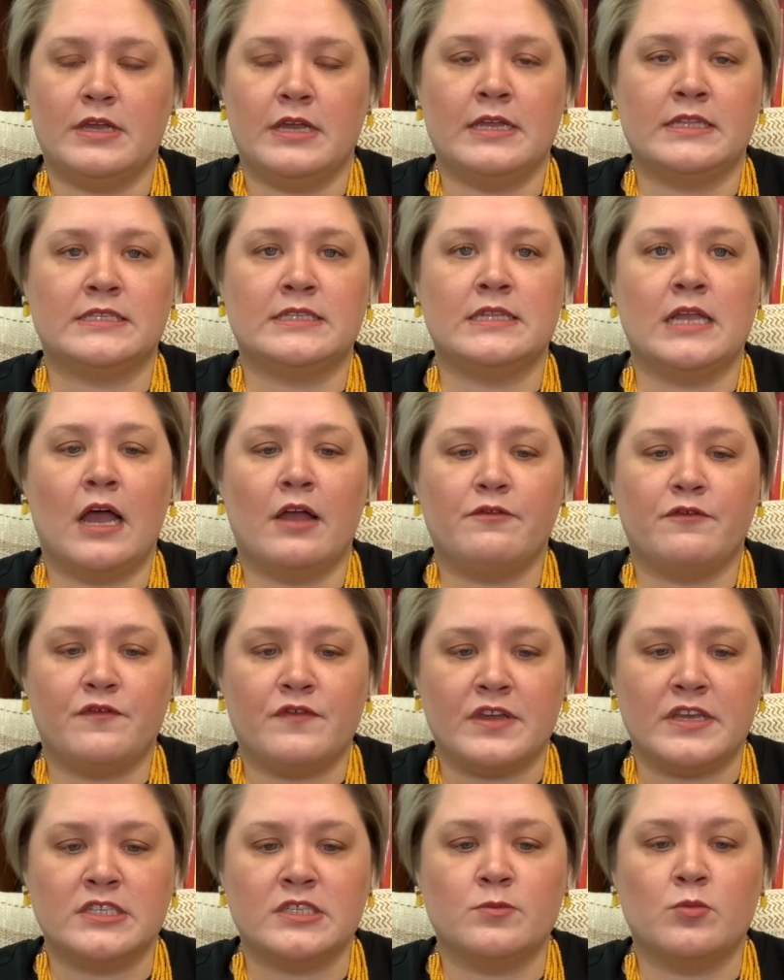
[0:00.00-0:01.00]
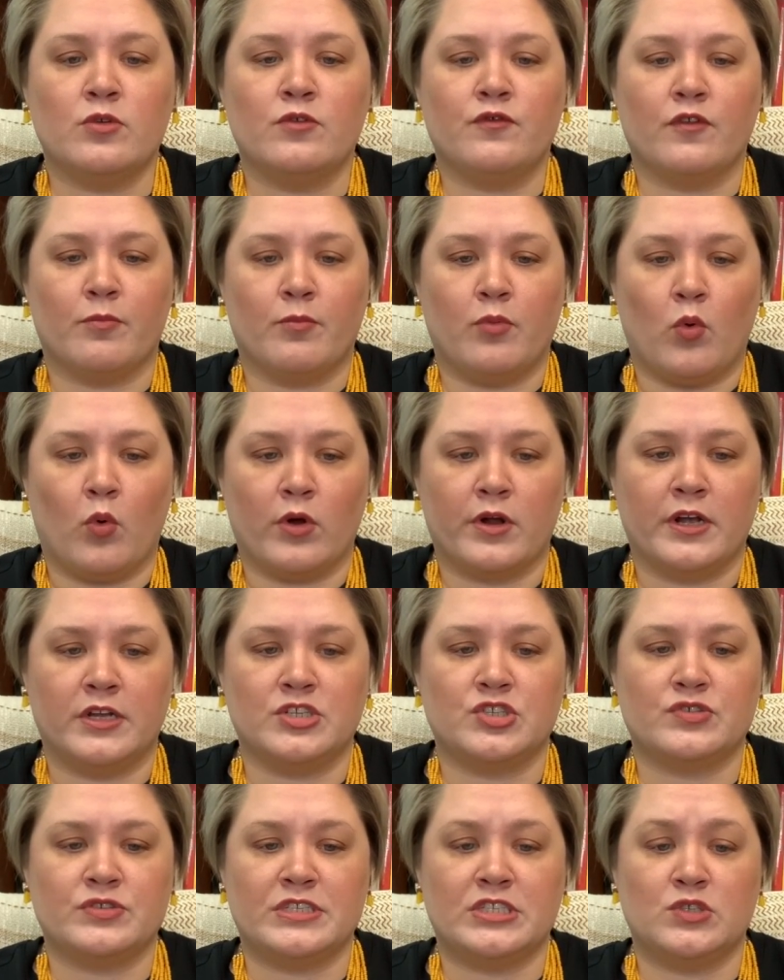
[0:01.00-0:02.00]
It's not feasible for poor
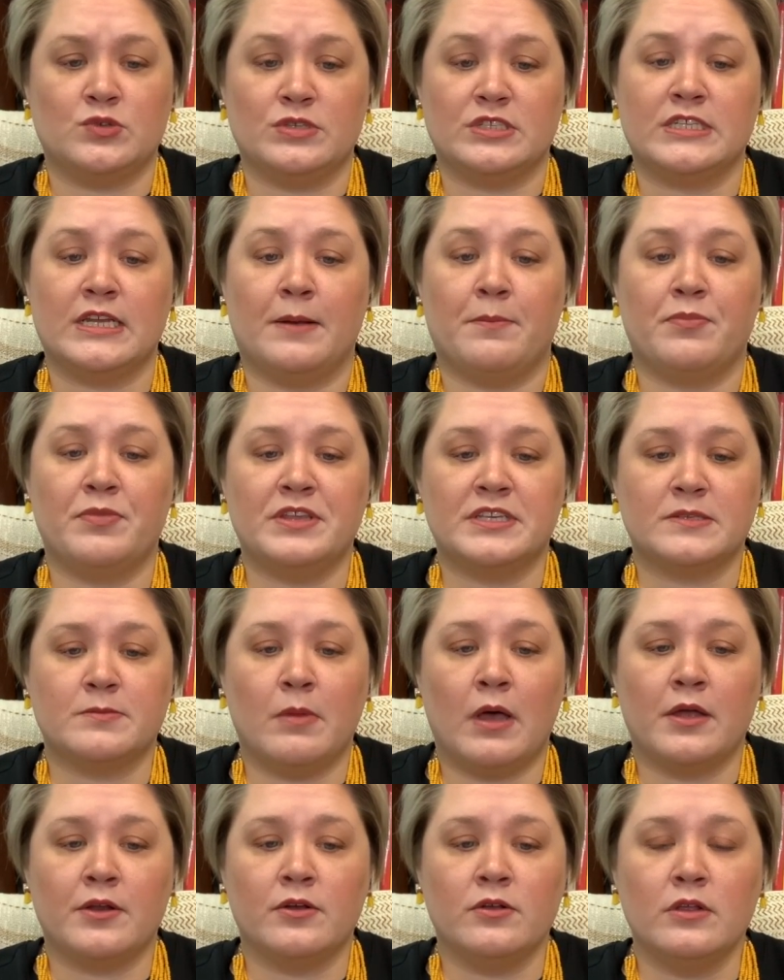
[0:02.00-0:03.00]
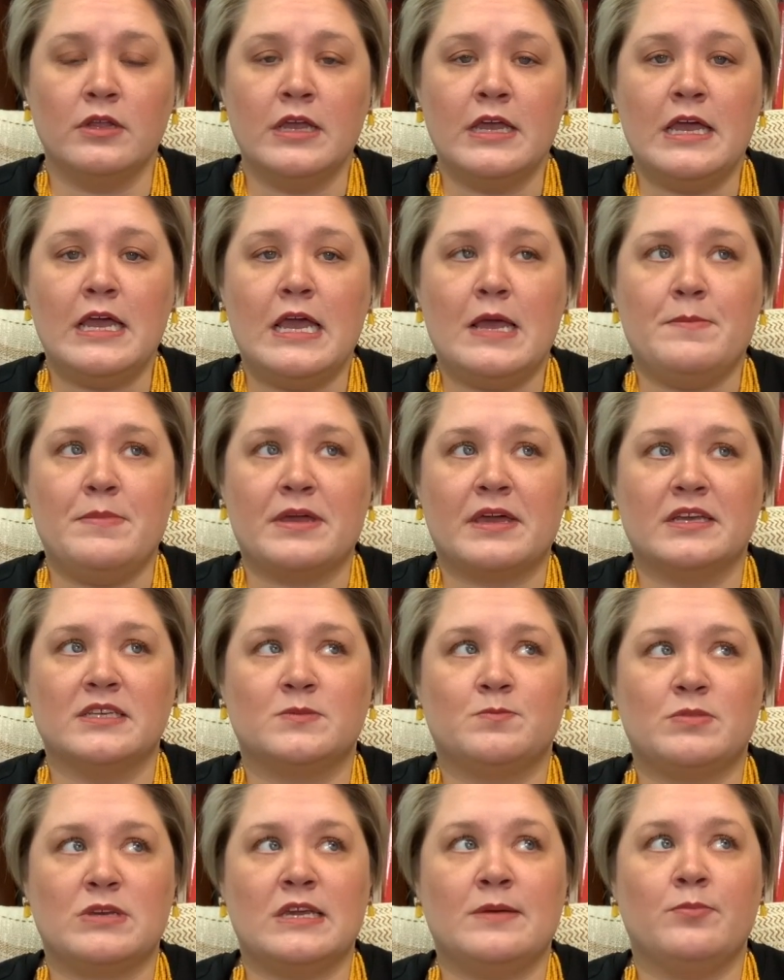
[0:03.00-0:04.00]
countries to attempt this model because
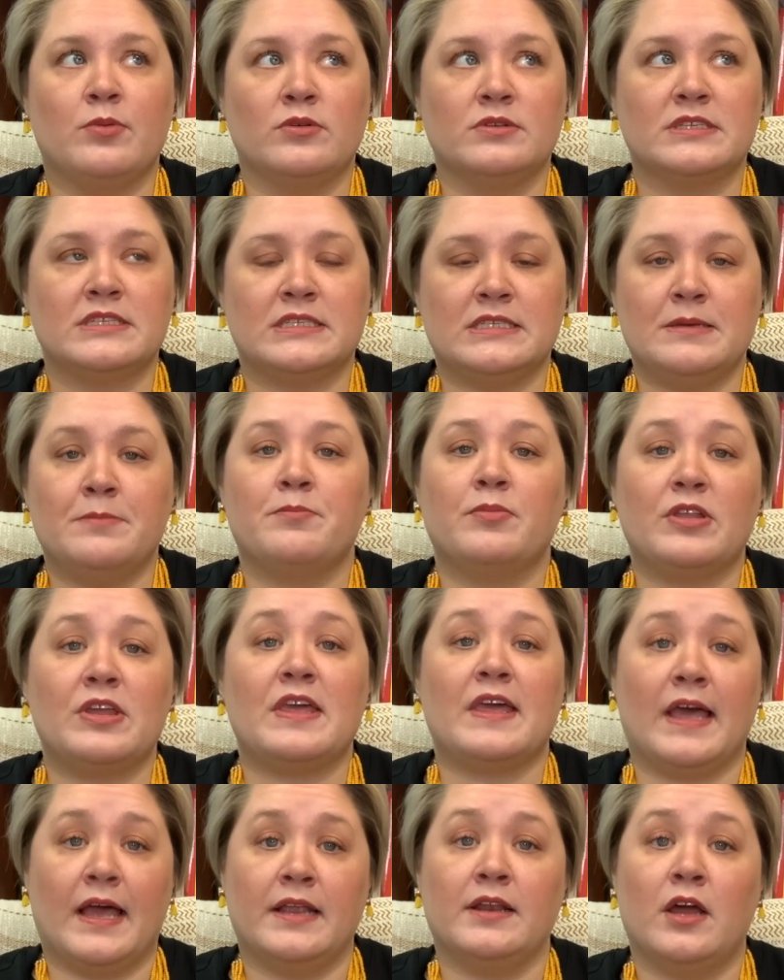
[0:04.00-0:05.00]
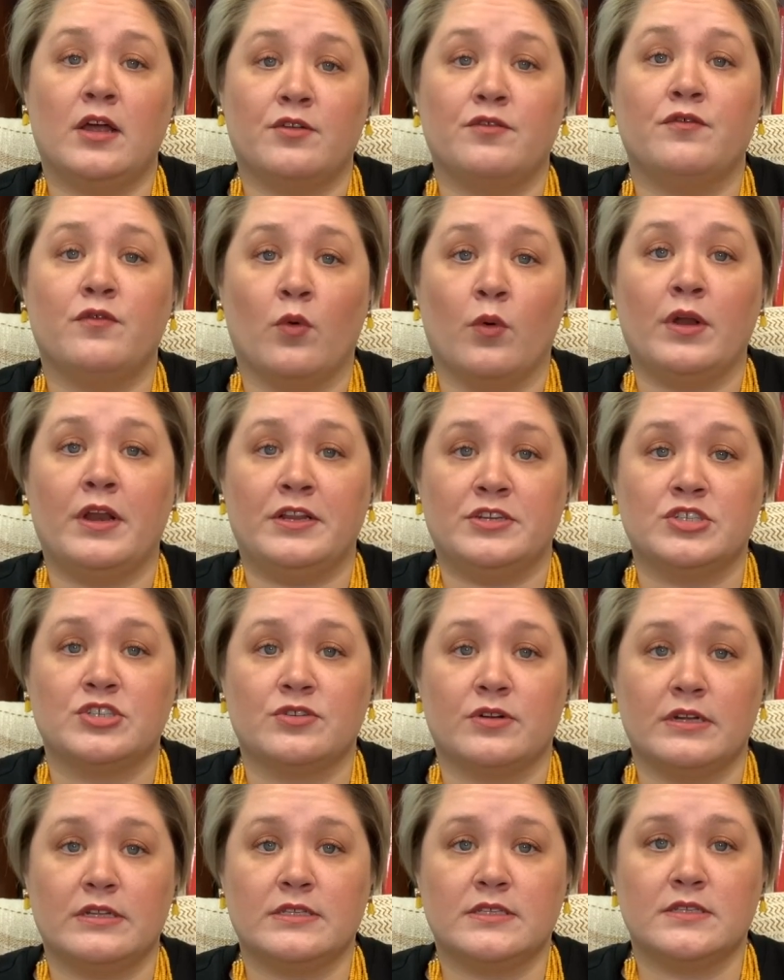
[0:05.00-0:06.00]
people simply cannot afford
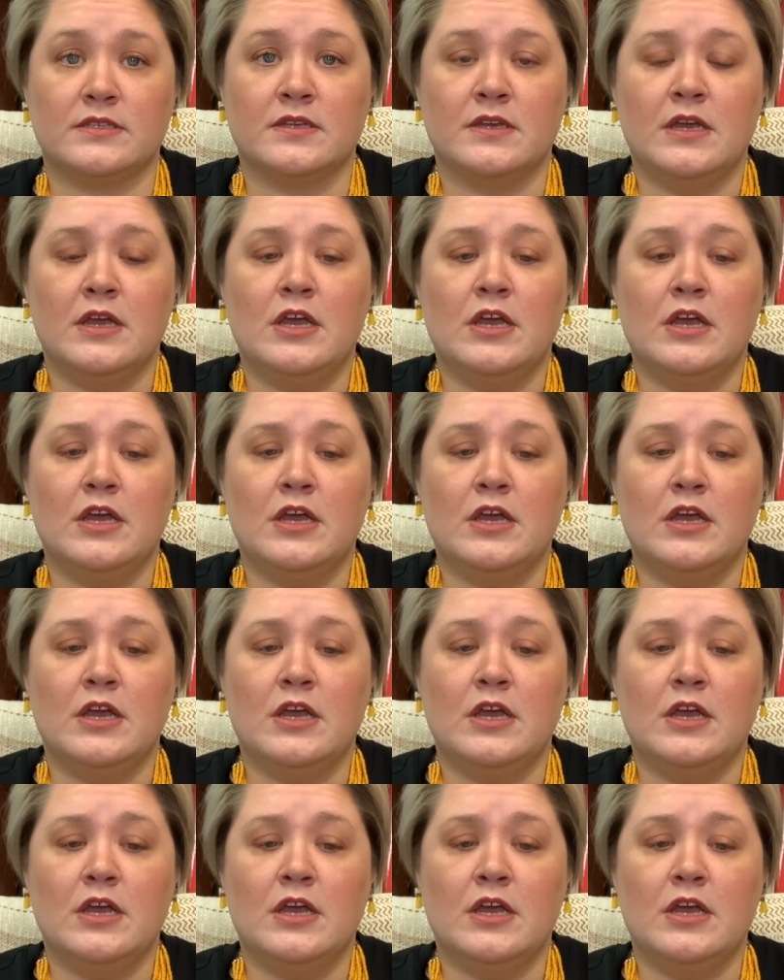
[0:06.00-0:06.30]
insurance.